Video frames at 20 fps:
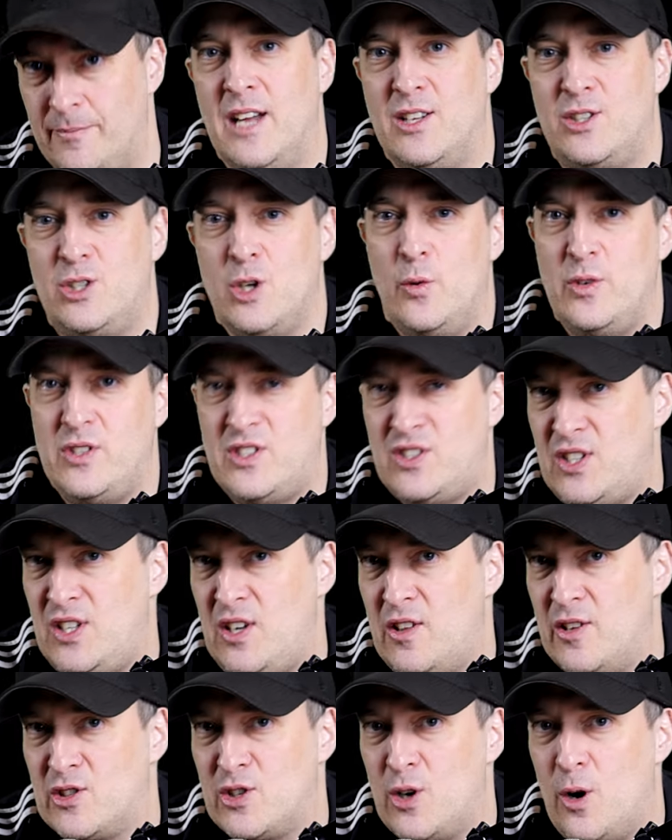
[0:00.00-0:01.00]
And so we see
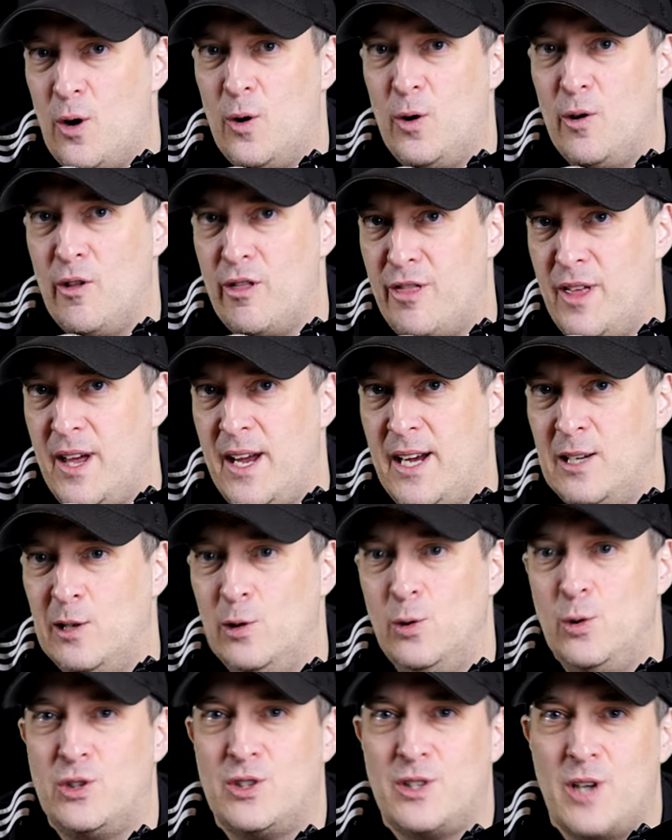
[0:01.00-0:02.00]
this whole thing,
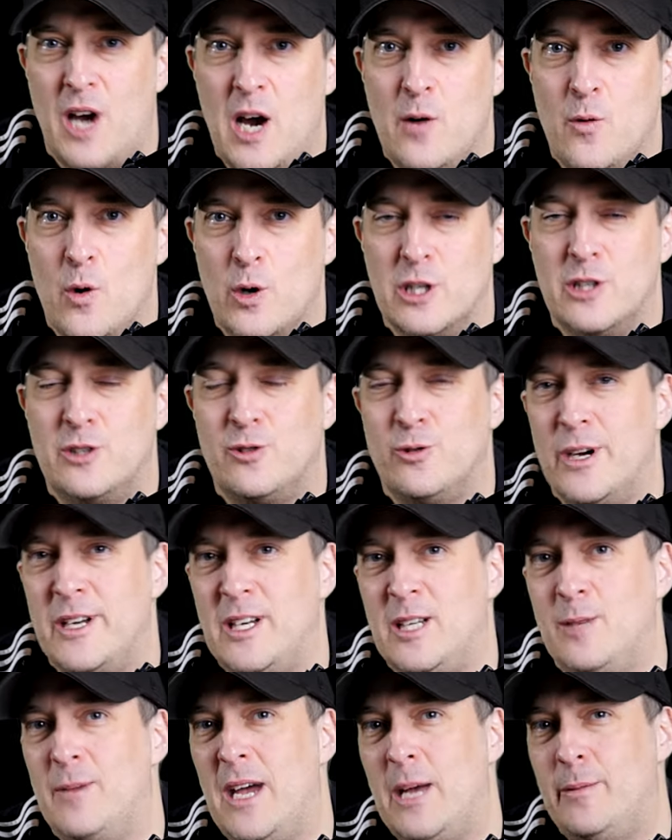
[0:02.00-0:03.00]
Luke Skywalker
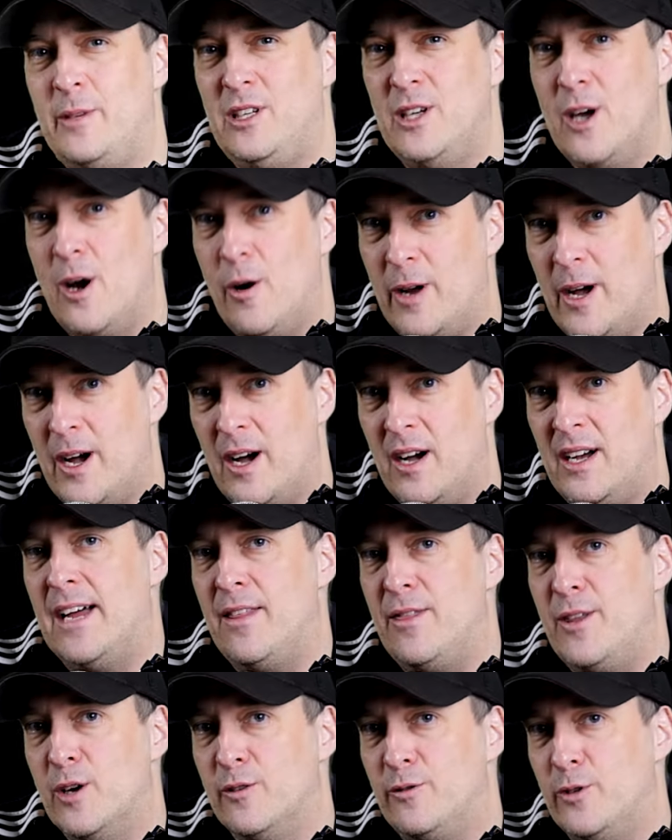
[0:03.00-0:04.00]
training Baby Yoda,
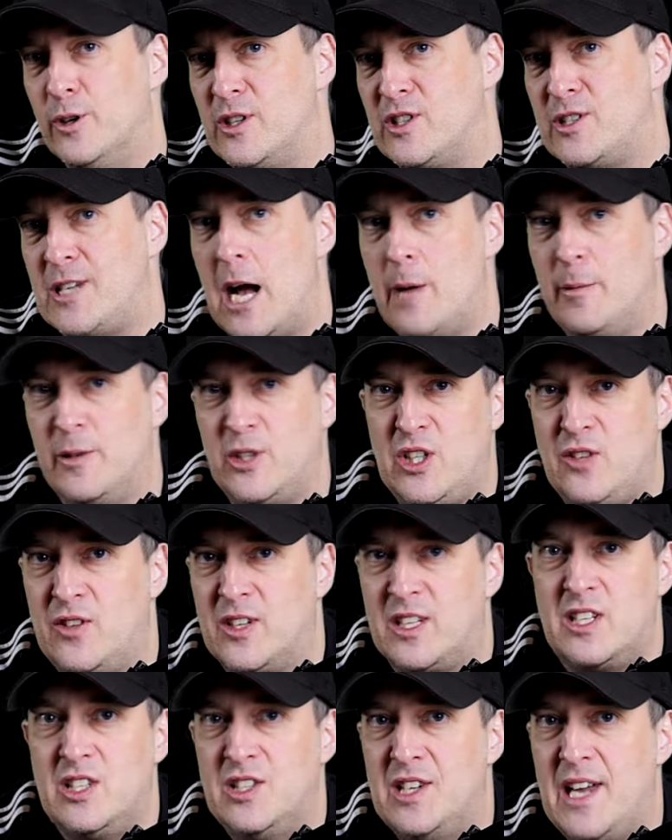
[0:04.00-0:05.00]
and therefore establishing
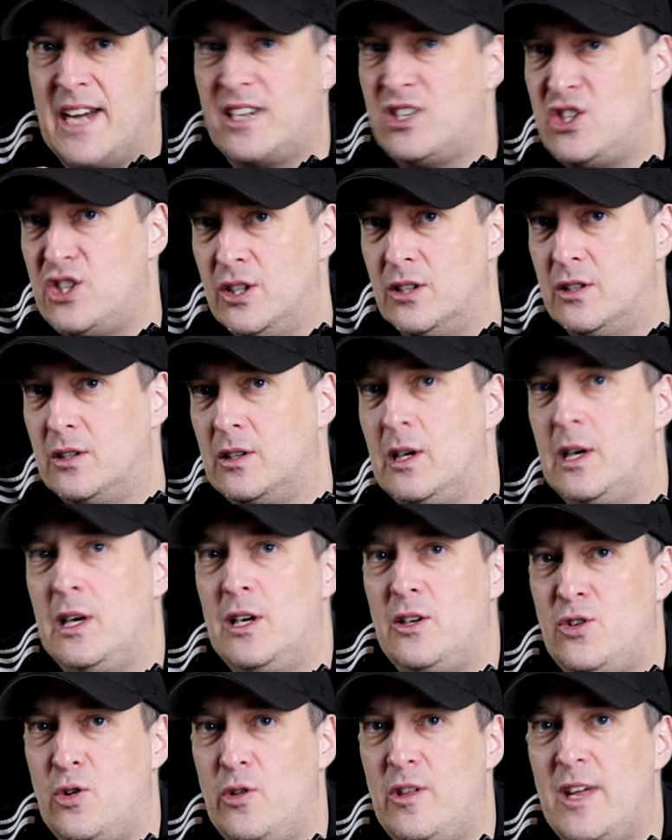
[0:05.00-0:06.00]
the connection
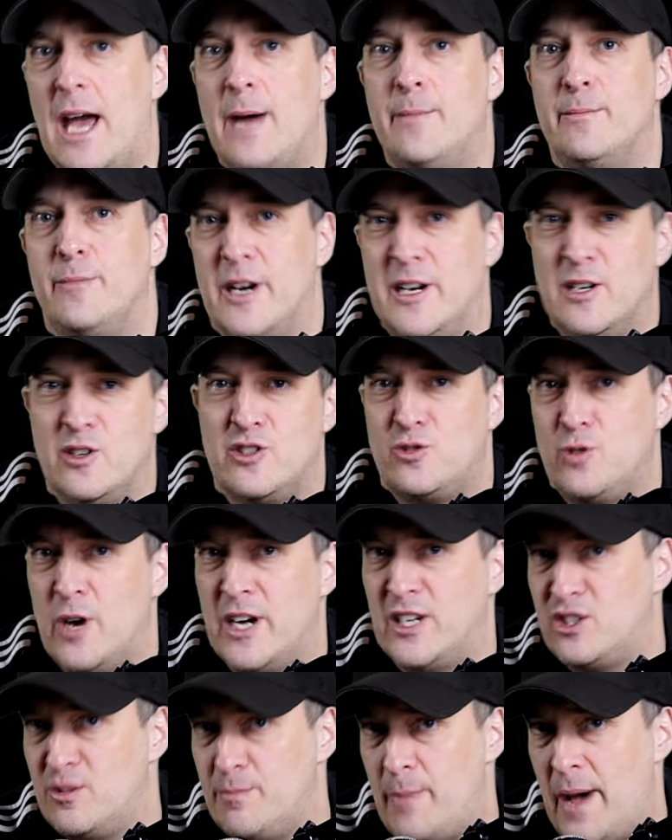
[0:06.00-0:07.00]
to The Empire
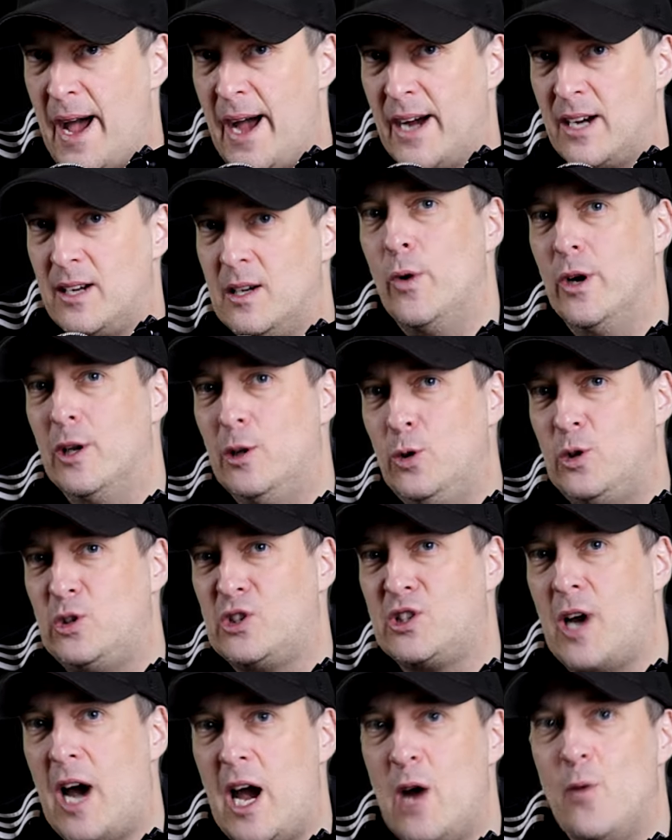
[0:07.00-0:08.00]
Strikes Back, where Luke
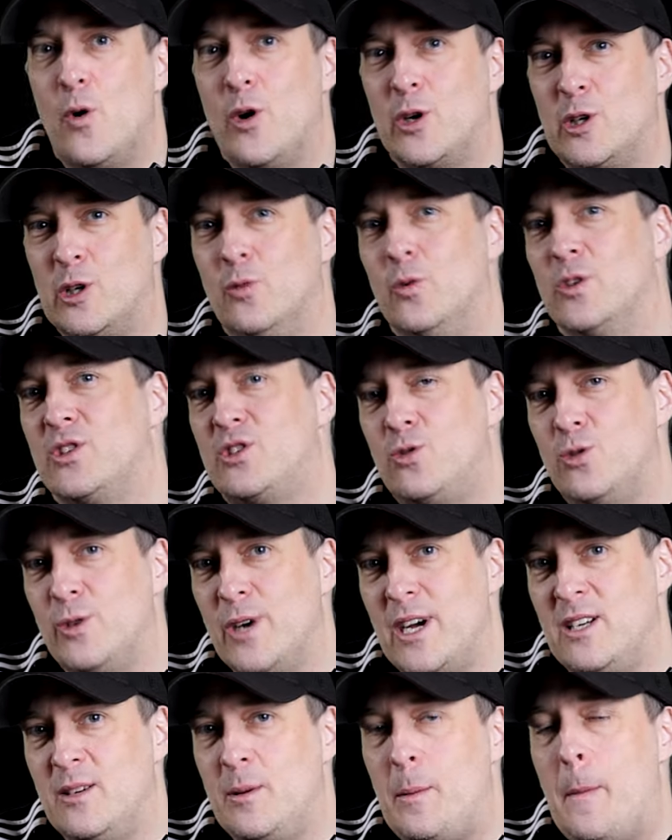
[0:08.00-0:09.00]
Skywalker was
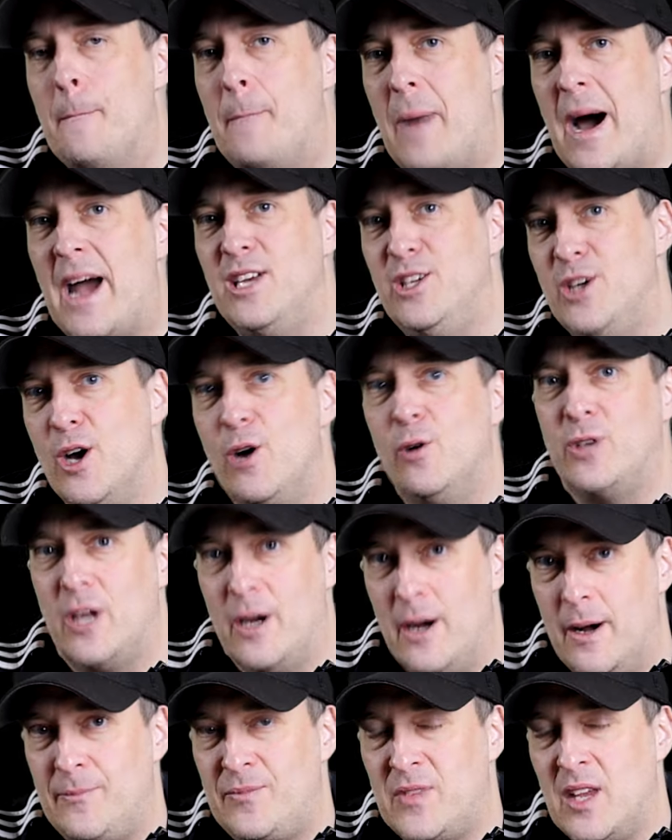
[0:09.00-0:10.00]
trained by
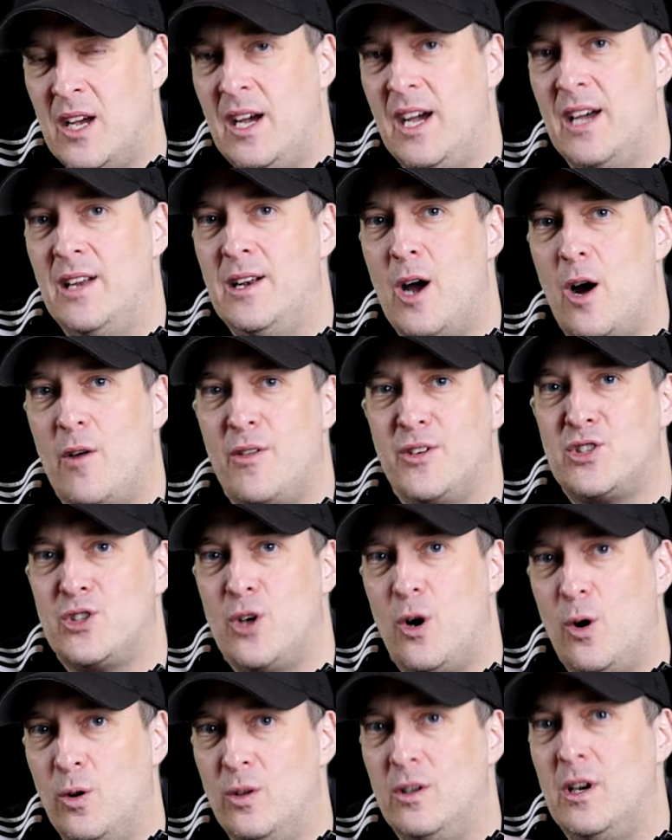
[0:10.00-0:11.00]
Yoda, and now this
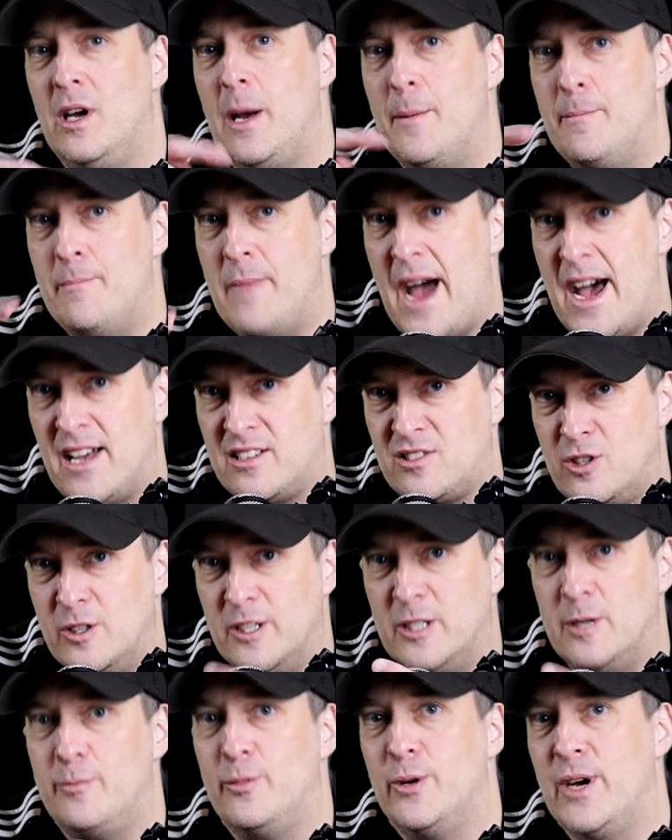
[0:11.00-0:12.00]
whole master
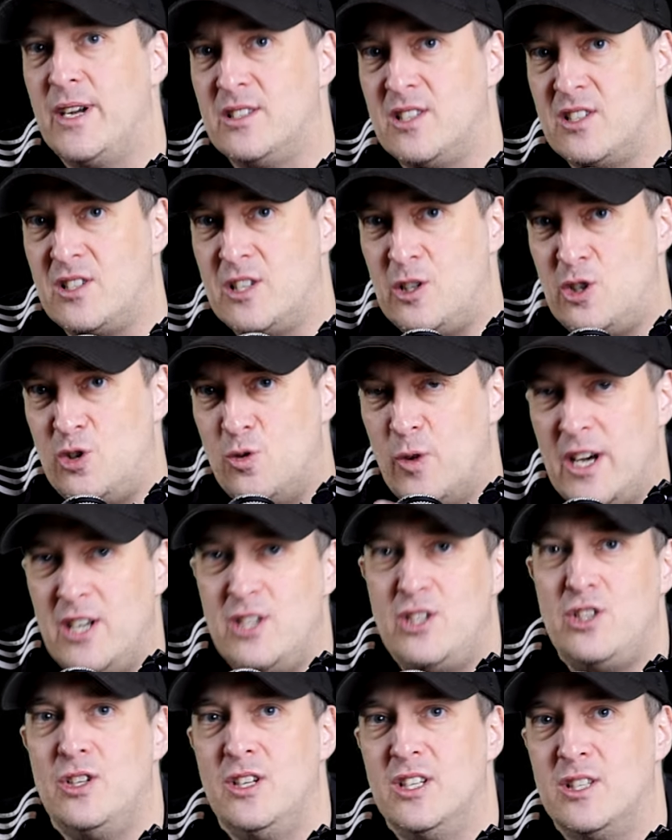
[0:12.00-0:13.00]
and apprentice
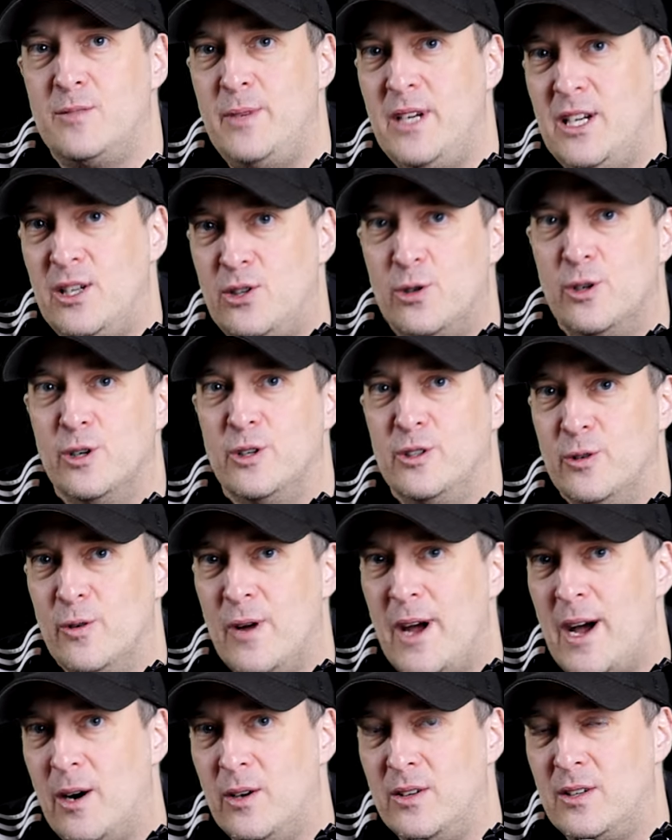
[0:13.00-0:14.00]
situation is being turned
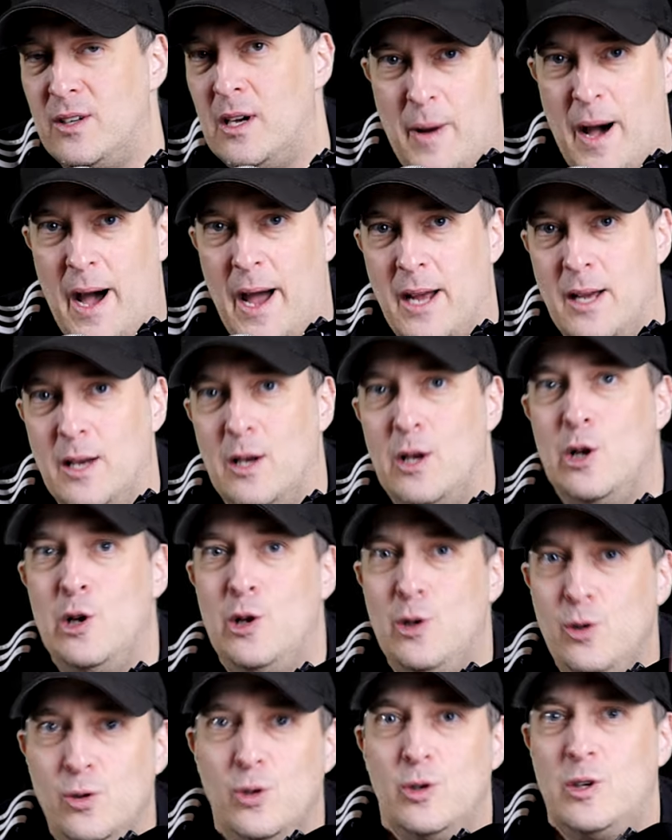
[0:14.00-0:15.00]
around by
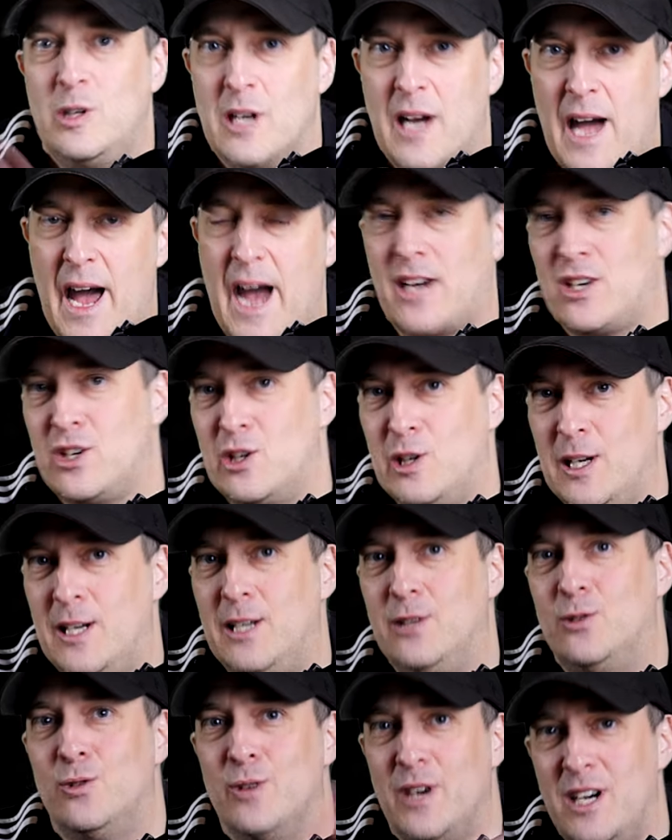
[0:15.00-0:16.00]
Luke
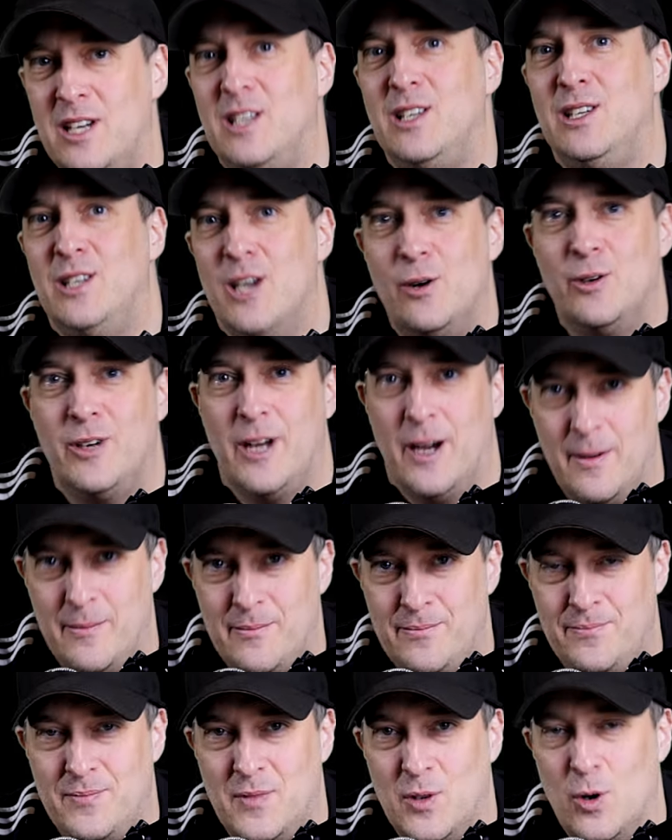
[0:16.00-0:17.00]
actually training Yoda,
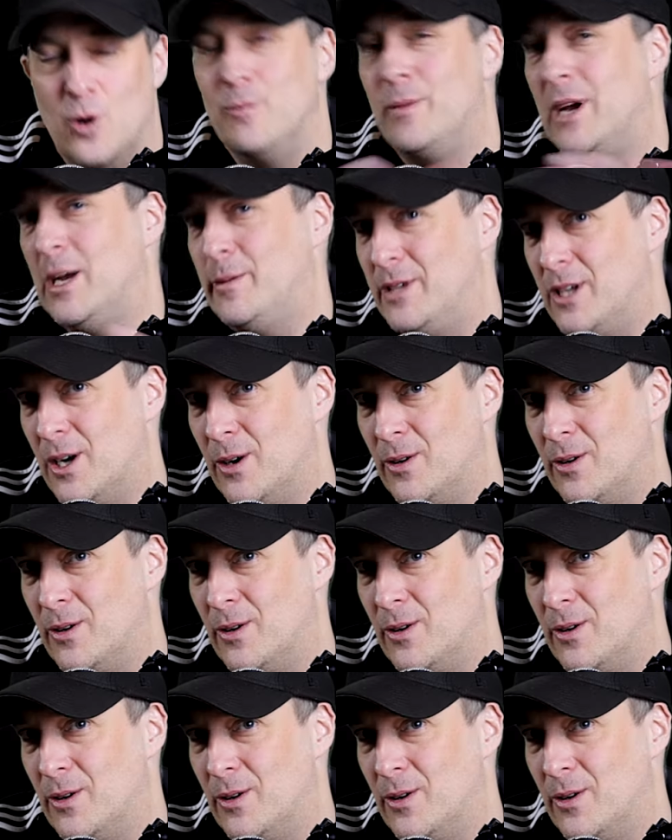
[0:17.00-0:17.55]
or Baby